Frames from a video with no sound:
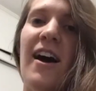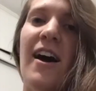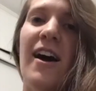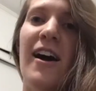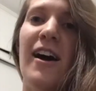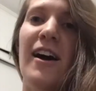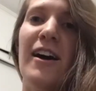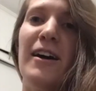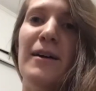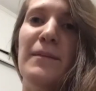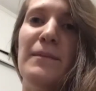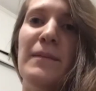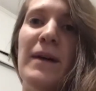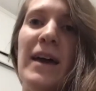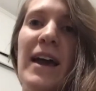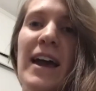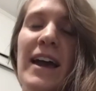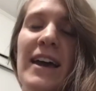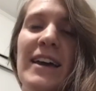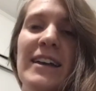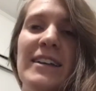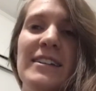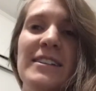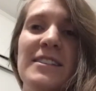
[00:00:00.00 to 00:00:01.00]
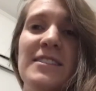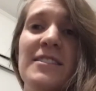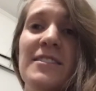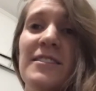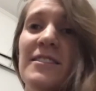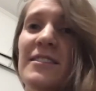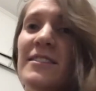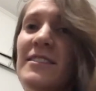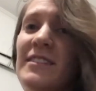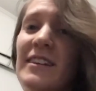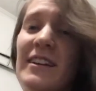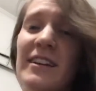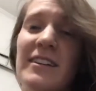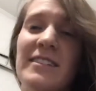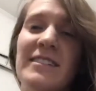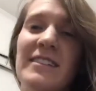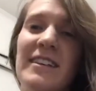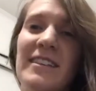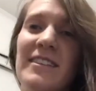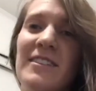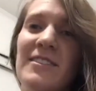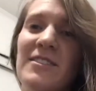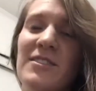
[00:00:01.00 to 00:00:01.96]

Um, and there's, like I said,